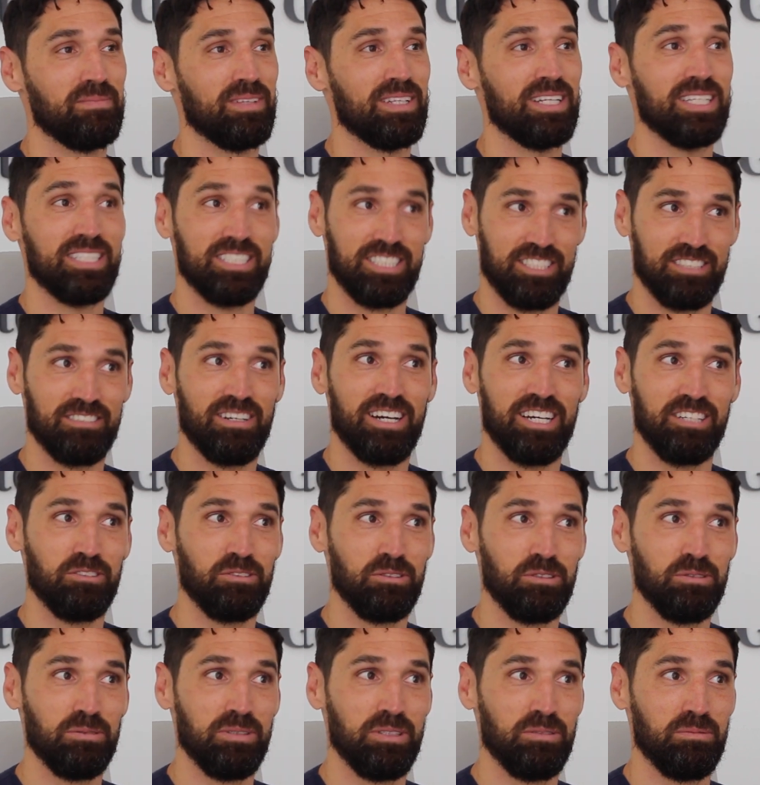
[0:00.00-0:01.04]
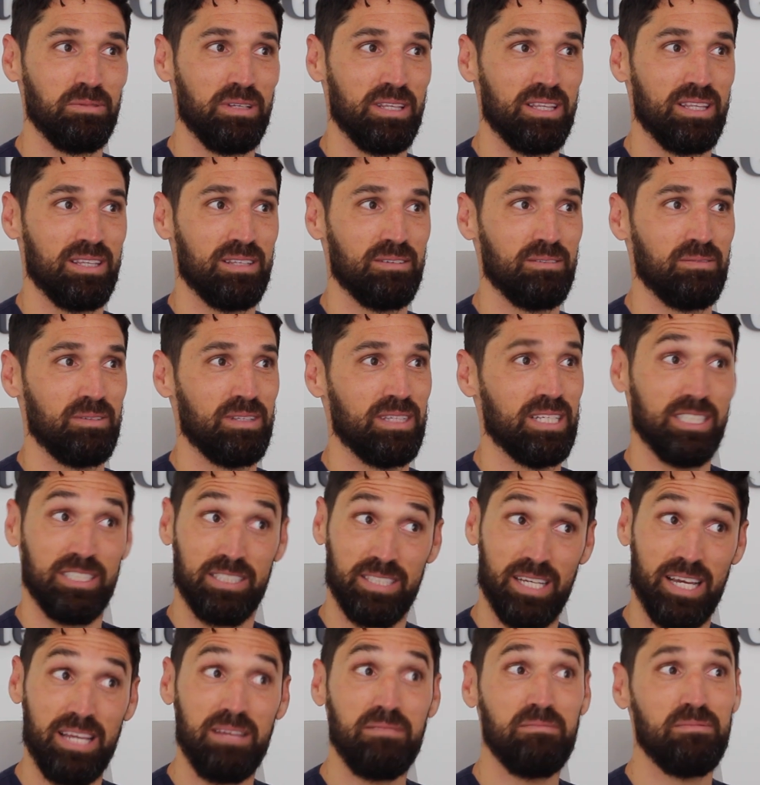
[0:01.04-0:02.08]
Let's try to do it with the
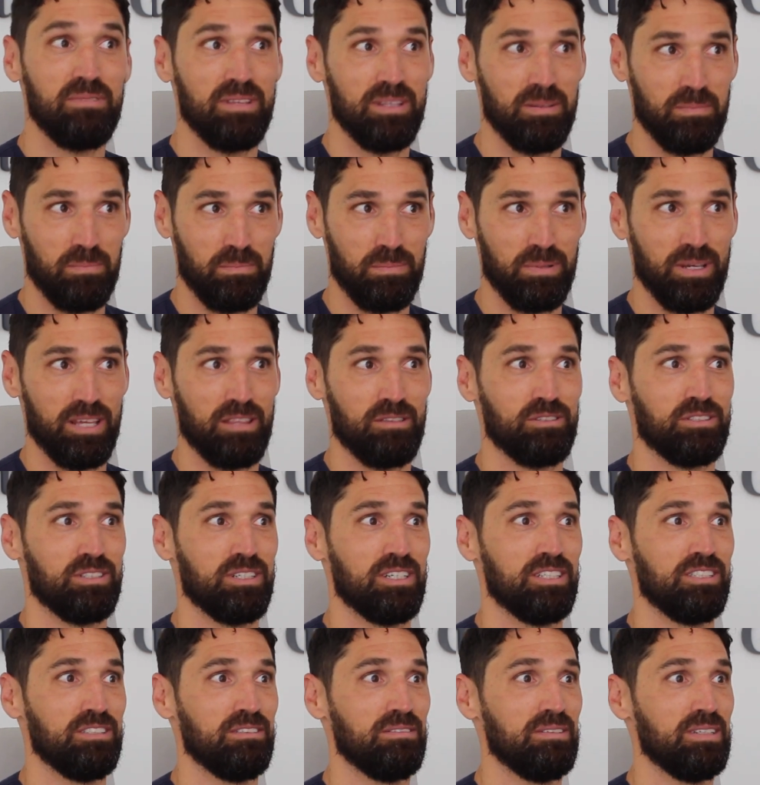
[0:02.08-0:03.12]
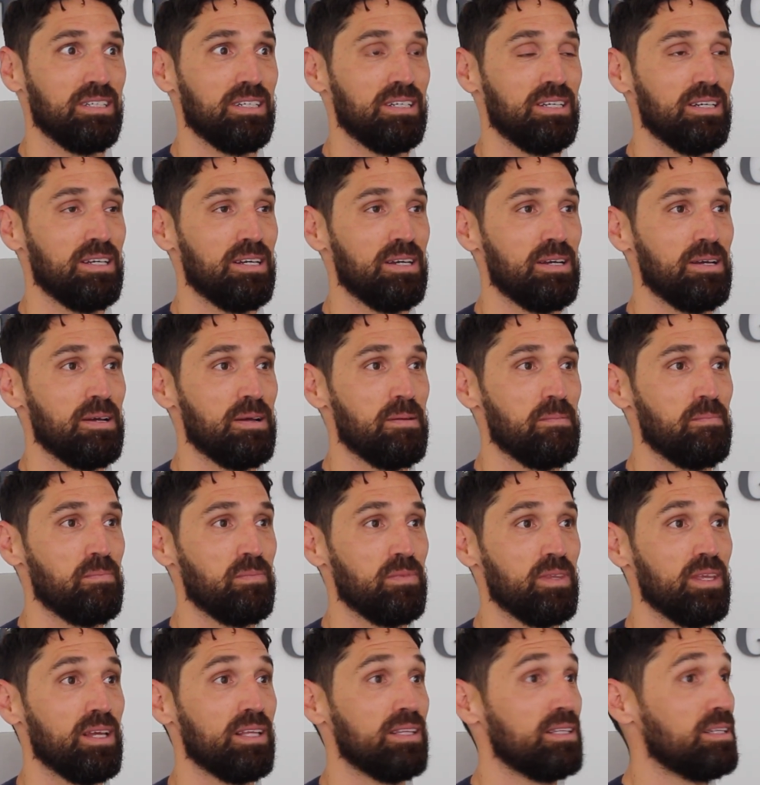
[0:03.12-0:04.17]
PIEZOSURGERY.
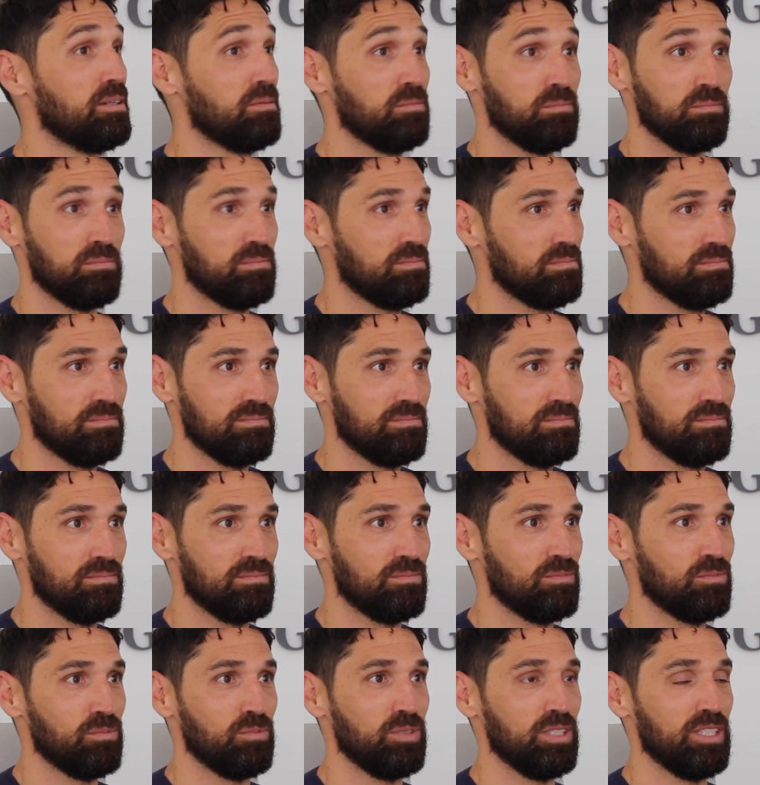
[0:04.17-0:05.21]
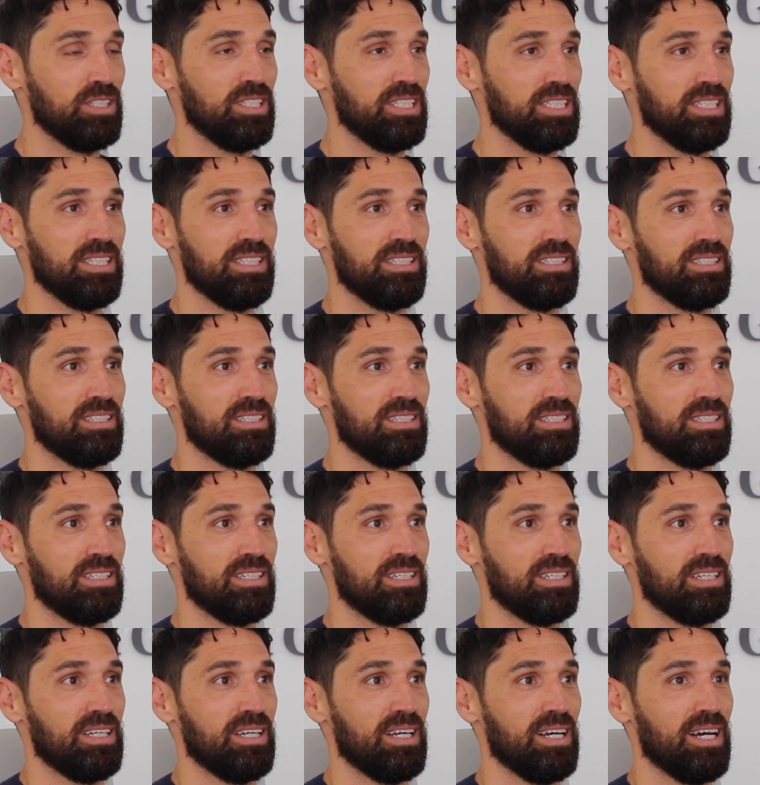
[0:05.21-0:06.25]
And then we did it,
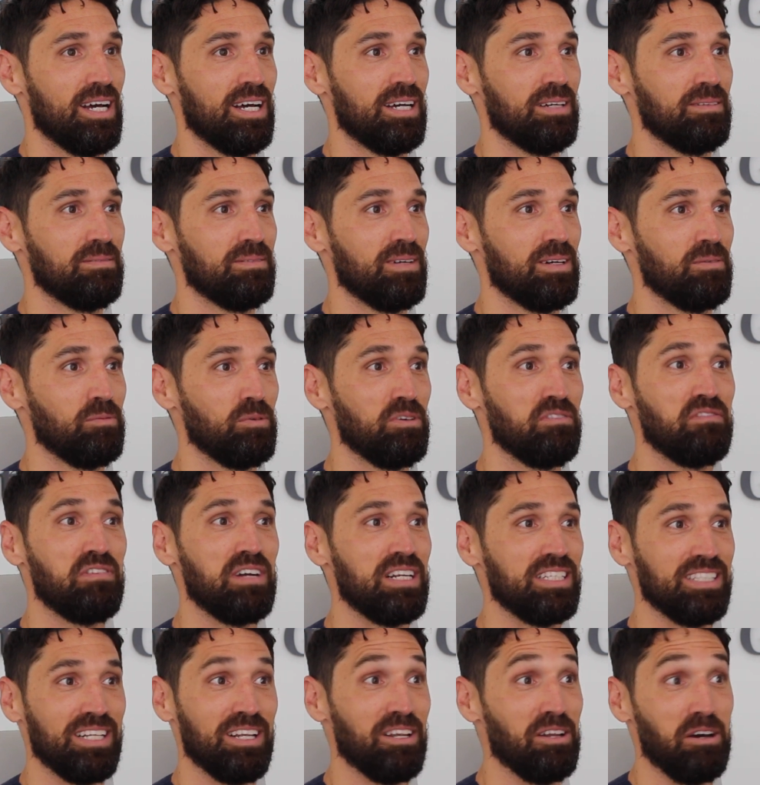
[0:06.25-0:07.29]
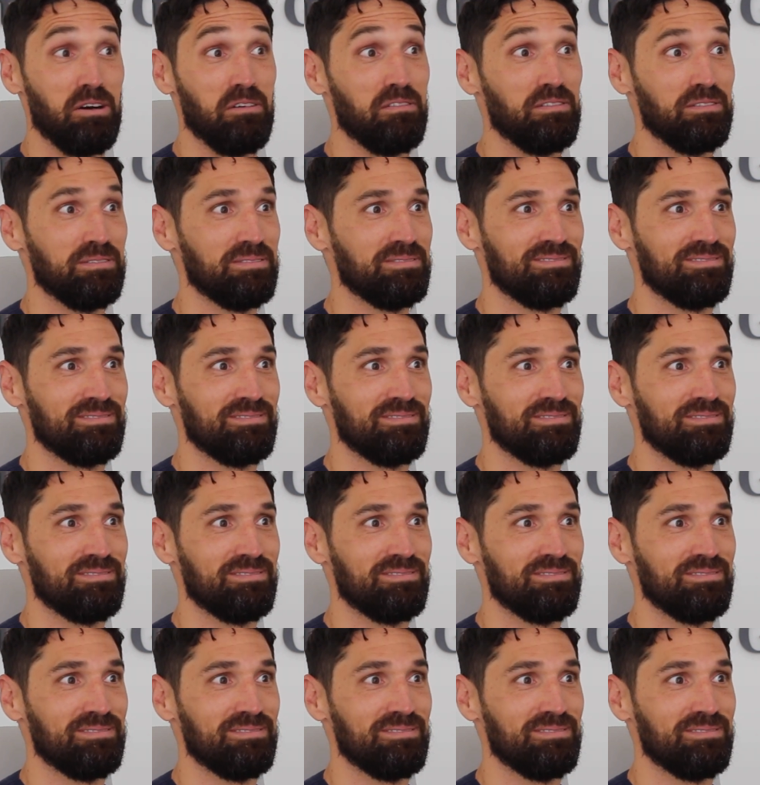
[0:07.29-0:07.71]
and we fell in love.